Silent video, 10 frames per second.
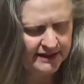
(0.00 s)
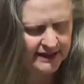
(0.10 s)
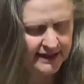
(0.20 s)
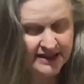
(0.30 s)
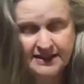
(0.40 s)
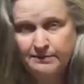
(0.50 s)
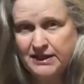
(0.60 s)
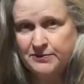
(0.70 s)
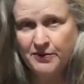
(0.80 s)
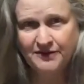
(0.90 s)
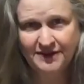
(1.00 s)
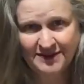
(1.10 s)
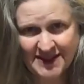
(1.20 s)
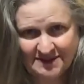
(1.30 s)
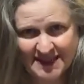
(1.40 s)
and I did much more than
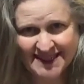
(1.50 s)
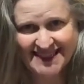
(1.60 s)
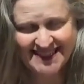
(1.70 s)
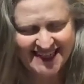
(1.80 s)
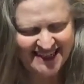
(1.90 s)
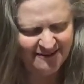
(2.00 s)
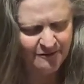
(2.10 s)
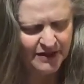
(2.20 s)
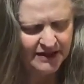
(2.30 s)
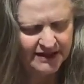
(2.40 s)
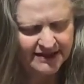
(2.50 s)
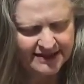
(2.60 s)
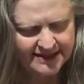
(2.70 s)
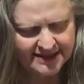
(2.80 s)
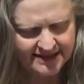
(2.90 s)
15 minutes a day
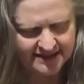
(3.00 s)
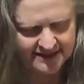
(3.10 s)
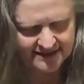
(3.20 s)
this